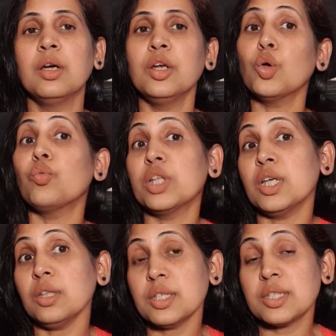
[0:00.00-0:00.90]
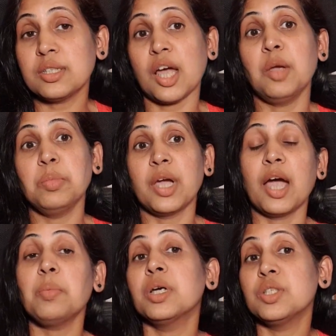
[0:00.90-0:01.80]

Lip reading: Now within this time gap,